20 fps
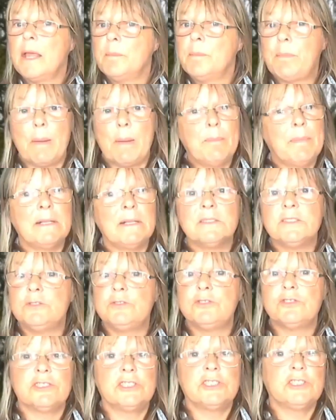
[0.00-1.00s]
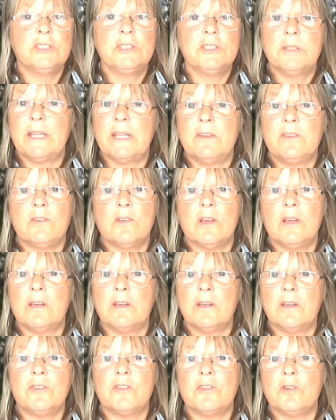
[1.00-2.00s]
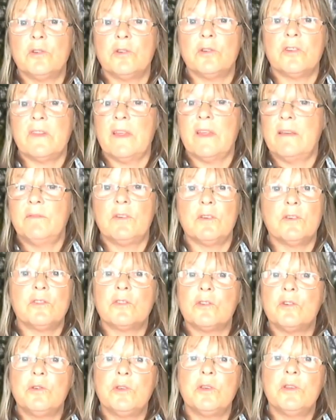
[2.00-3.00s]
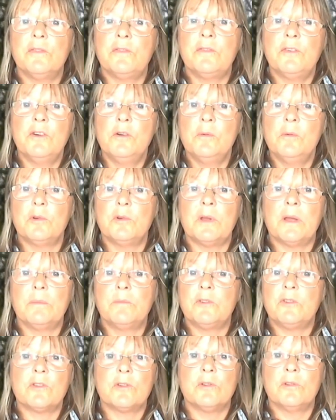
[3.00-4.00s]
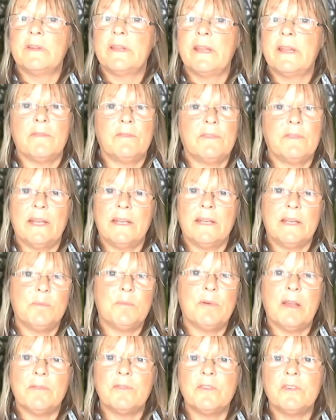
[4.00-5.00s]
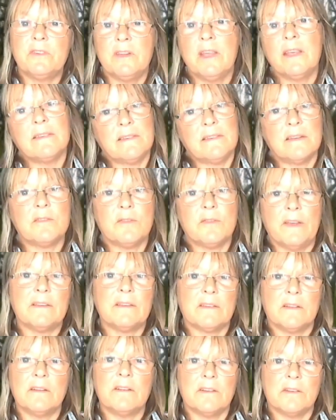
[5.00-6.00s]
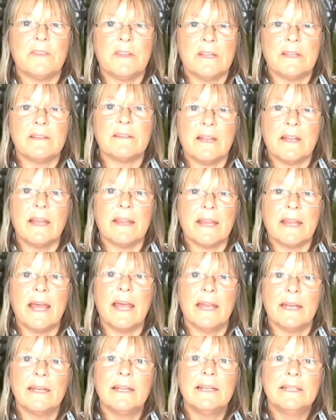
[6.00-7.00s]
Yeah. Malnutrition, kids who can't go to school because they haven't got a school uniform, or come to school and they haven't had any breakfast. Yes, it affects a lot of things like that.